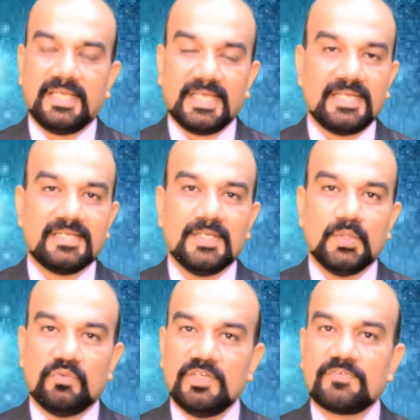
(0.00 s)
Again,
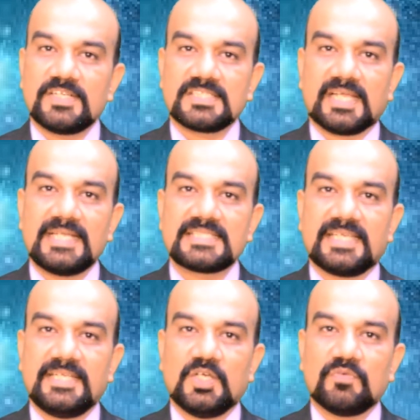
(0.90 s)
Wilfred Stanley
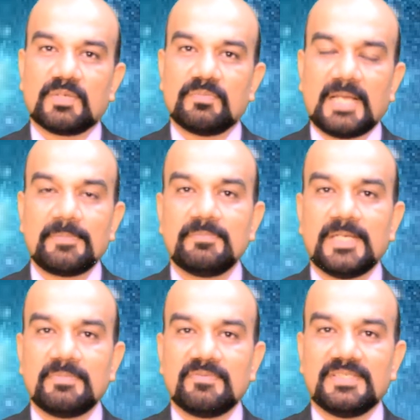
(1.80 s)
signing off from Rapid
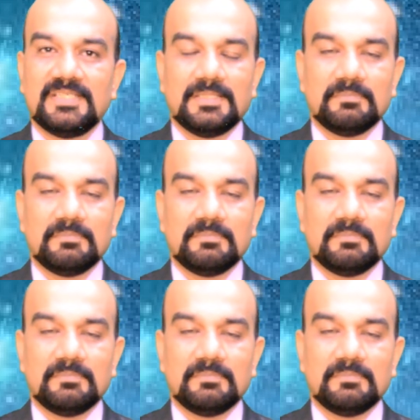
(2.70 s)
Mind Power.